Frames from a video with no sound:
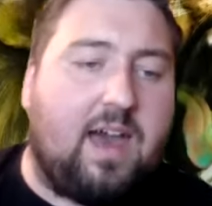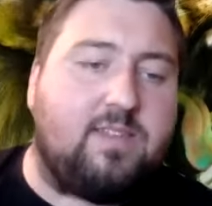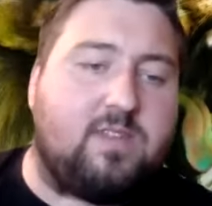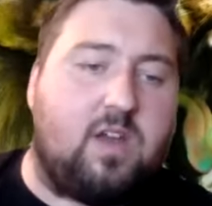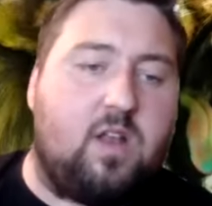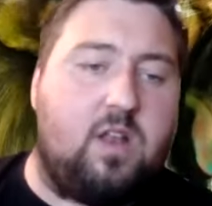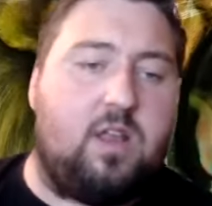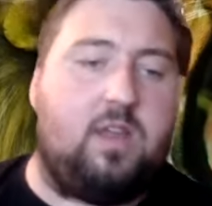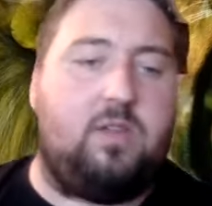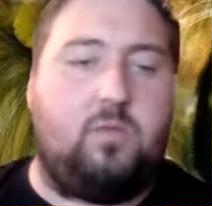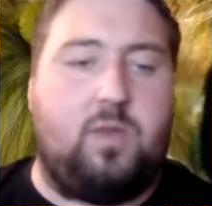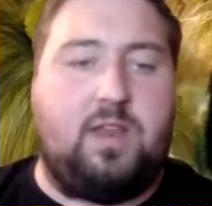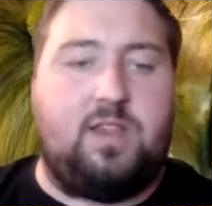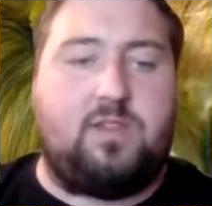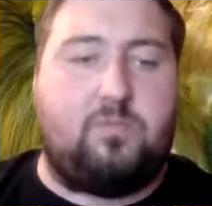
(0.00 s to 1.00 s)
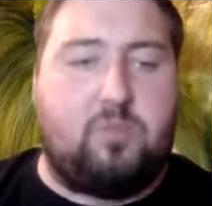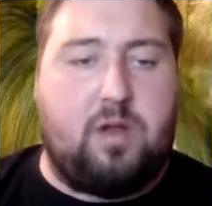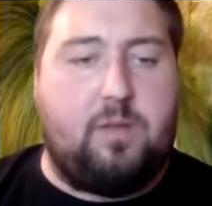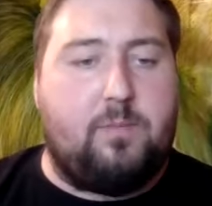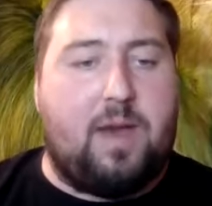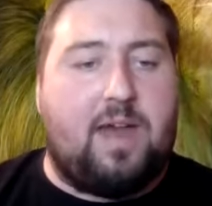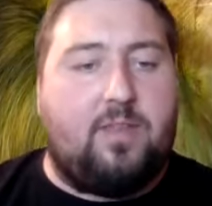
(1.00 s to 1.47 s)
It's kind of like we need to
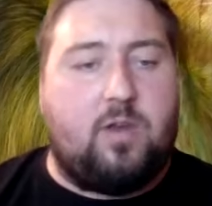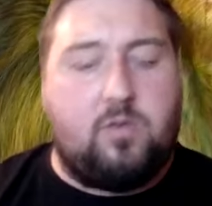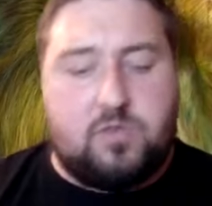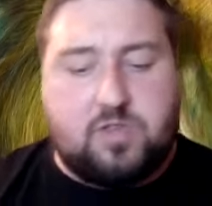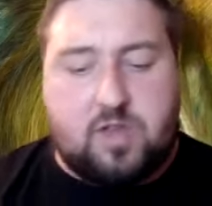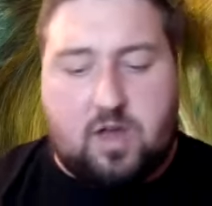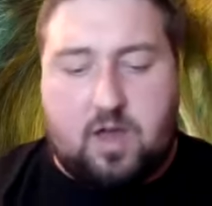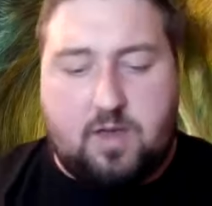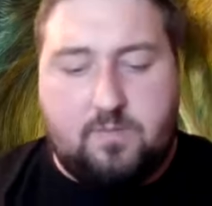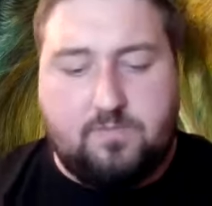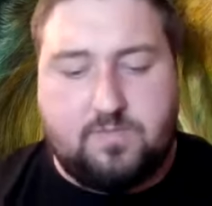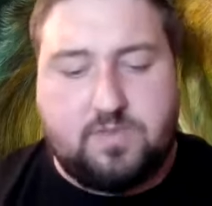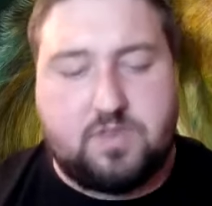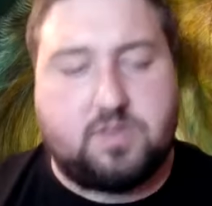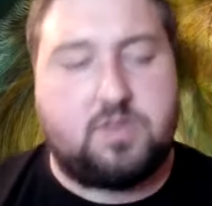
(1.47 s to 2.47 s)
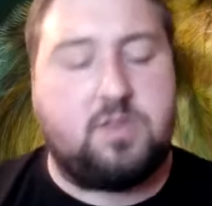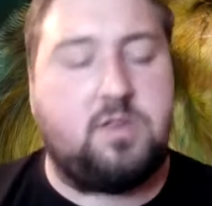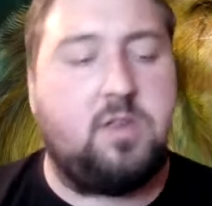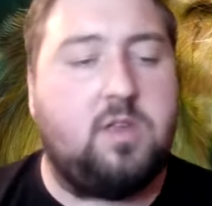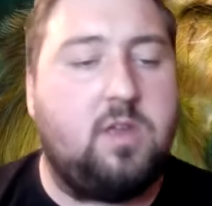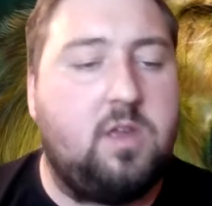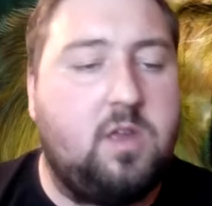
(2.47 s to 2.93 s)
bring back those times
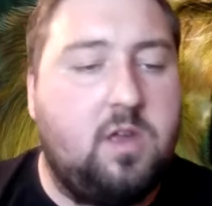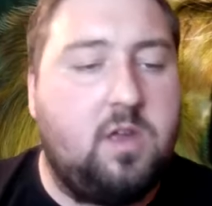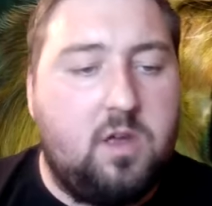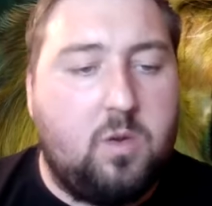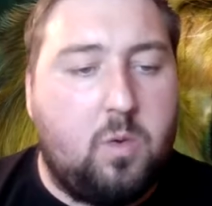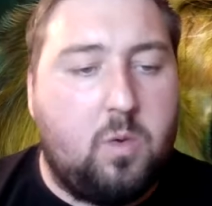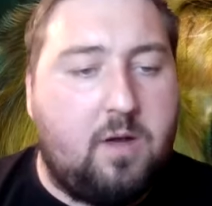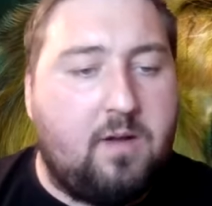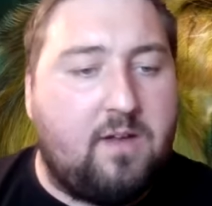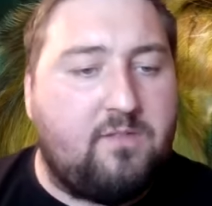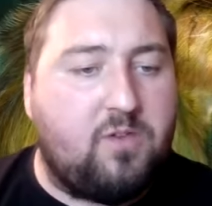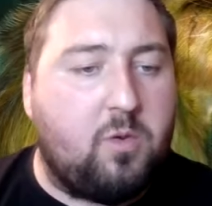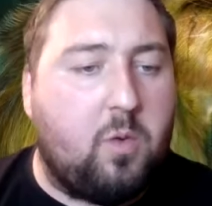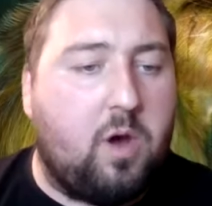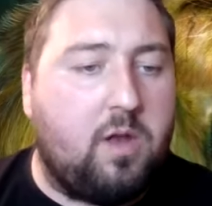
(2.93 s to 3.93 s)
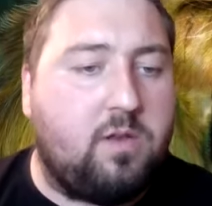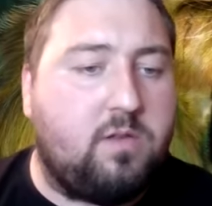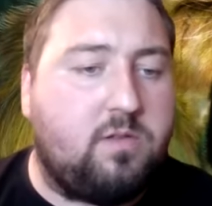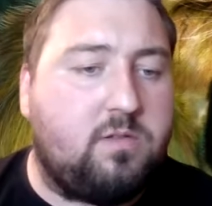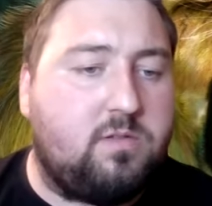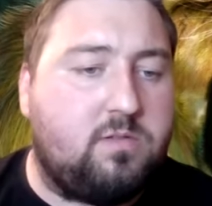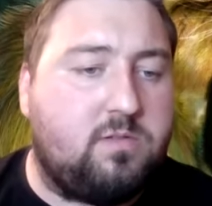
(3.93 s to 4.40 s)
where everyone
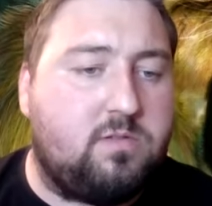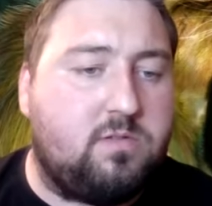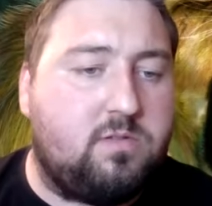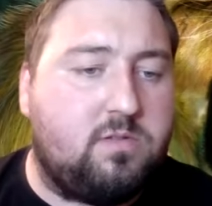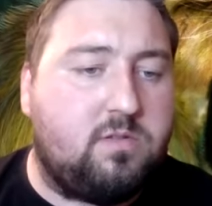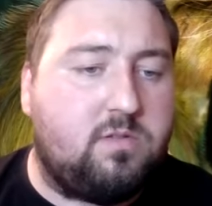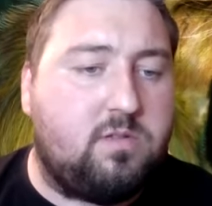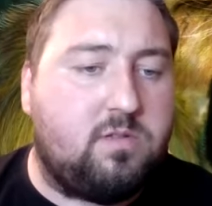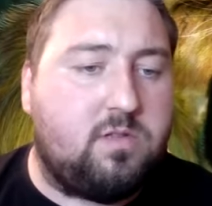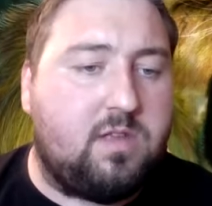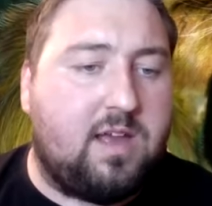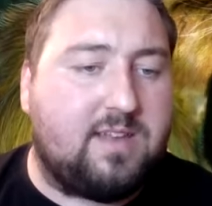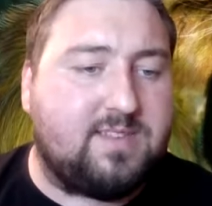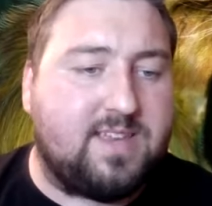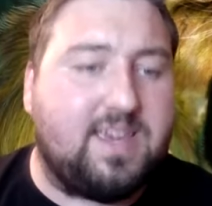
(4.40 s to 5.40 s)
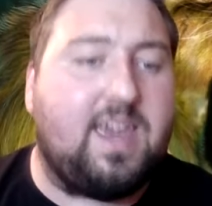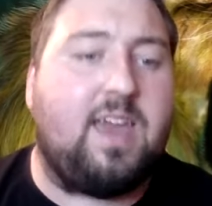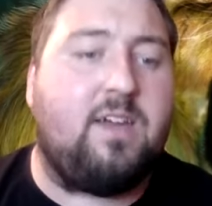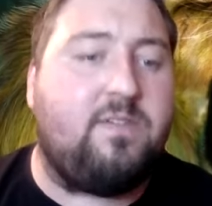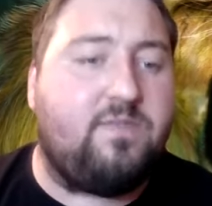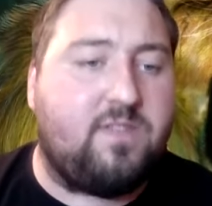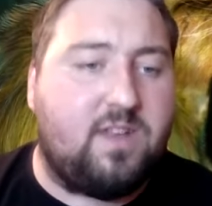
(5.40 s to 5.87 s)
has a
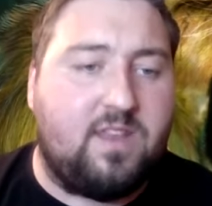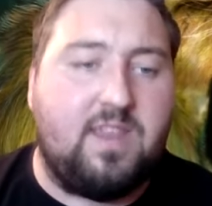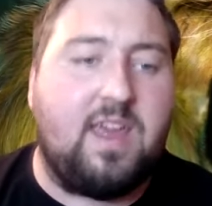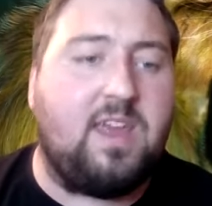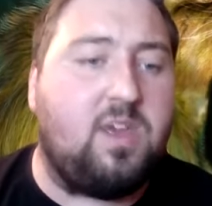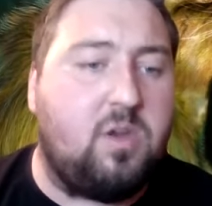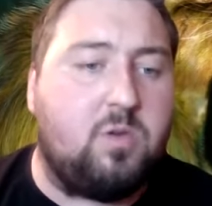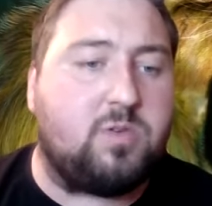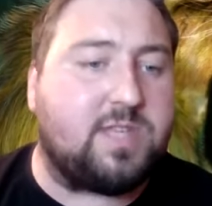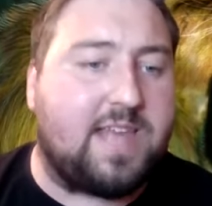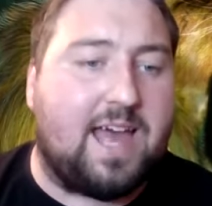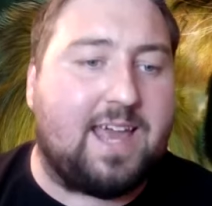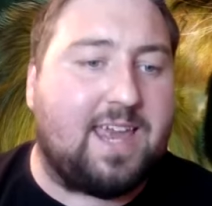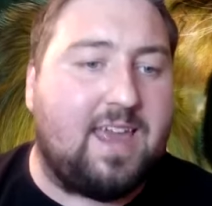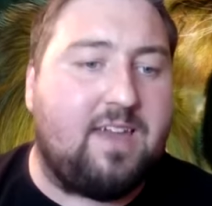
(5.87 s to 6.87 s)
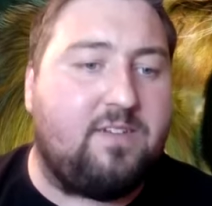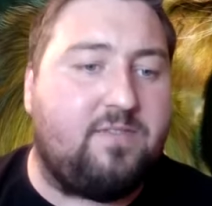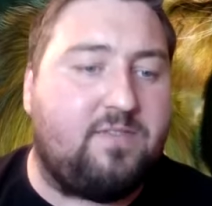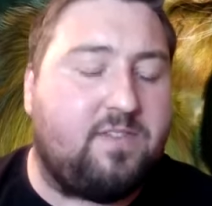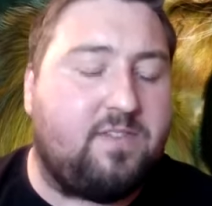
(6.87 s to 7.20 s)
gift and they use that gift